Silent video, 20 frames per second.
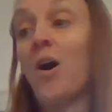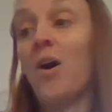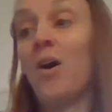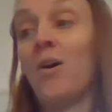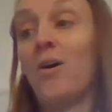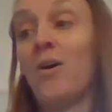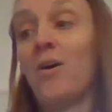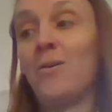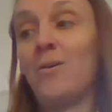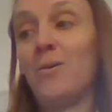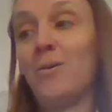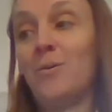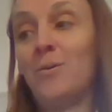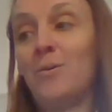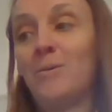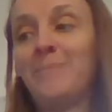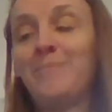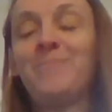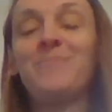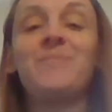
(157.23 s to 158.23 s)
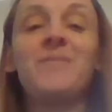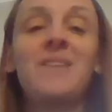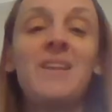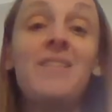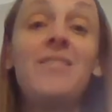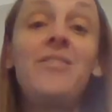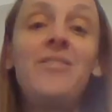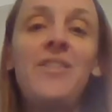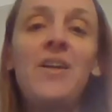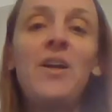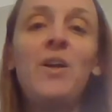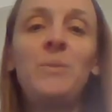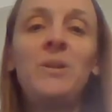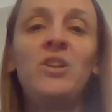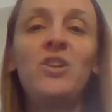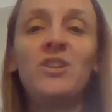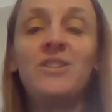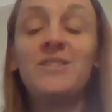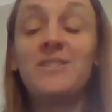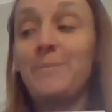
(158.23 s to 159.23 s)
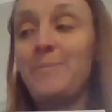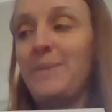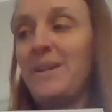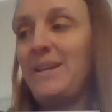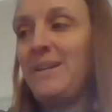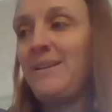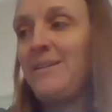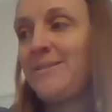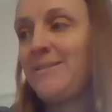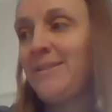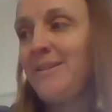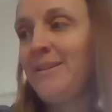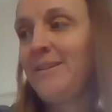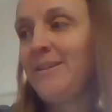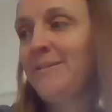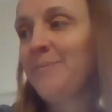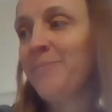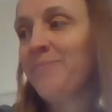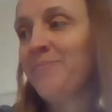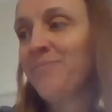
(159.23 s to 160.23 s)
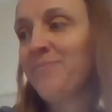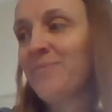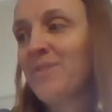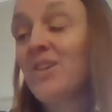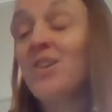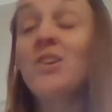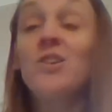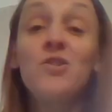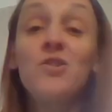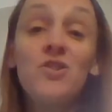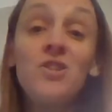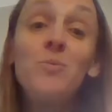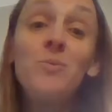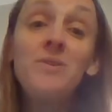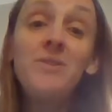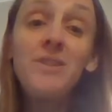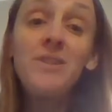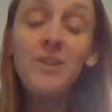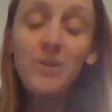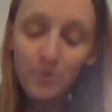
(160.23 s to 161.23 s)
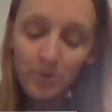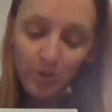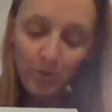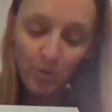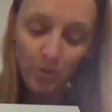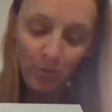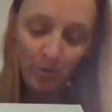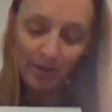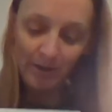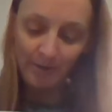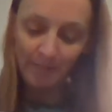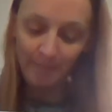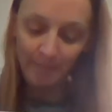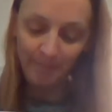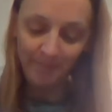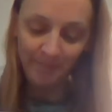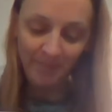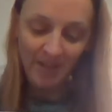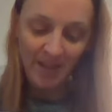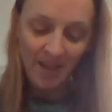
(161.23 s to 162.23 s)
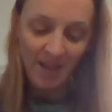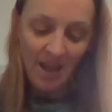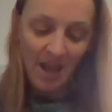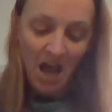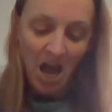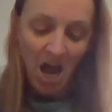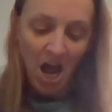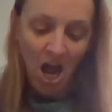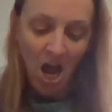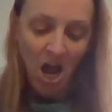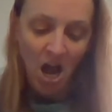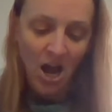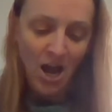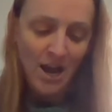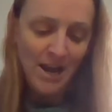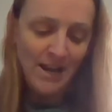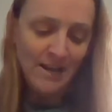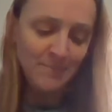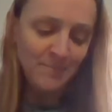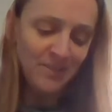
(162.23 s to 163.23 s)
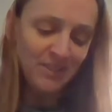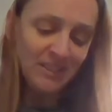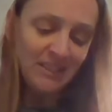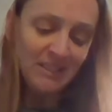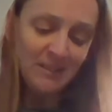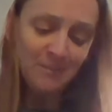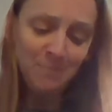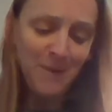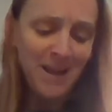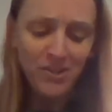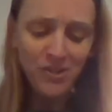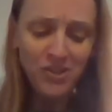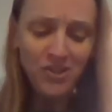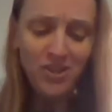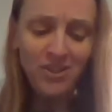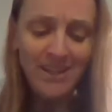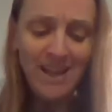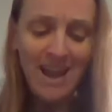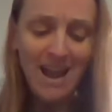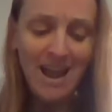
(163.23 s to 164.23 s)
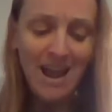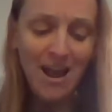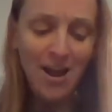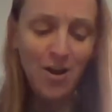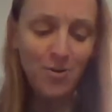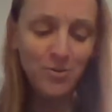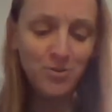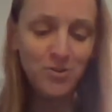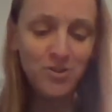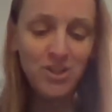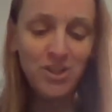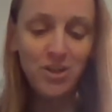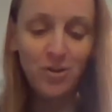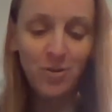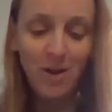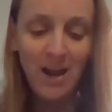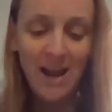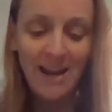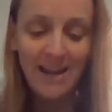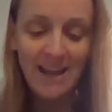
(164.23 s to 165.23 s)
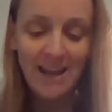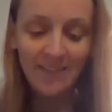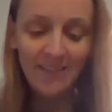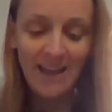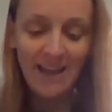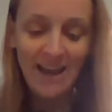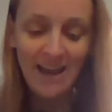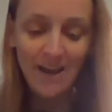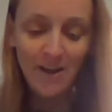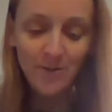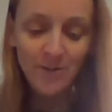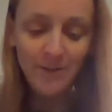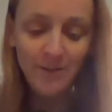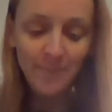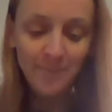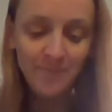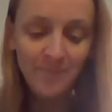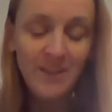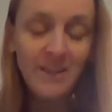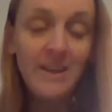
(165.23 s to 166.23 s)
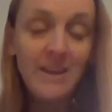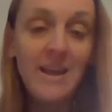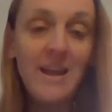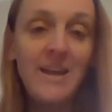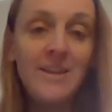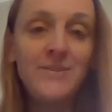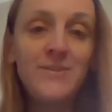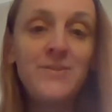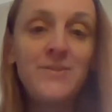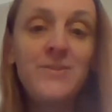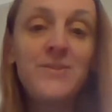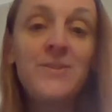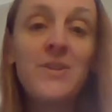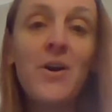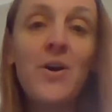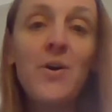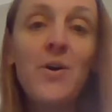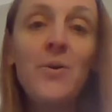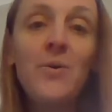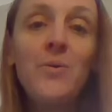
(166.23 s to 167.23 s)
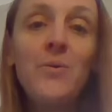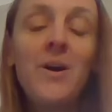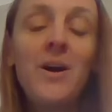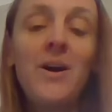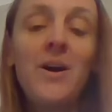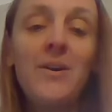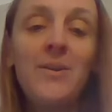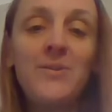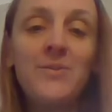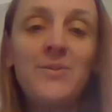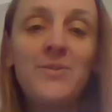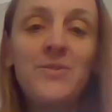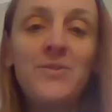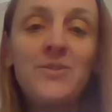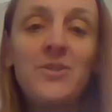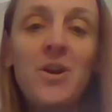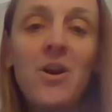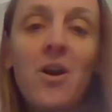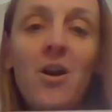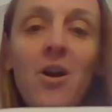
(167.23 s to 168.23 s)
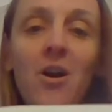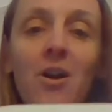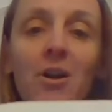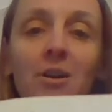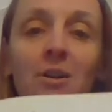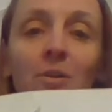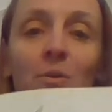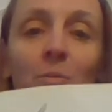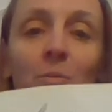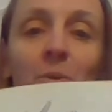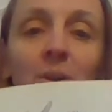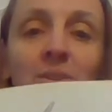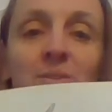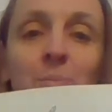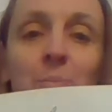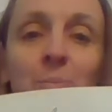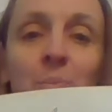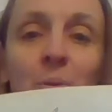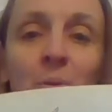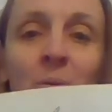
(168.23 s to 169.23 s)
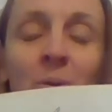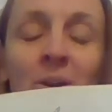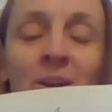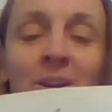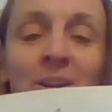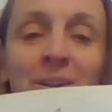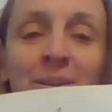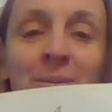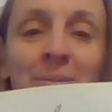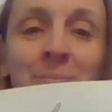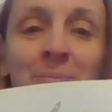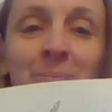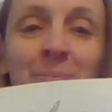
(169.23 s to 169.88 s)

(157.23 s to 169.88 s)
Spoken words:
Oh, Thelma looked amazing. She was a unicorn. "I'm special now," she cried out loud. And so a star was born.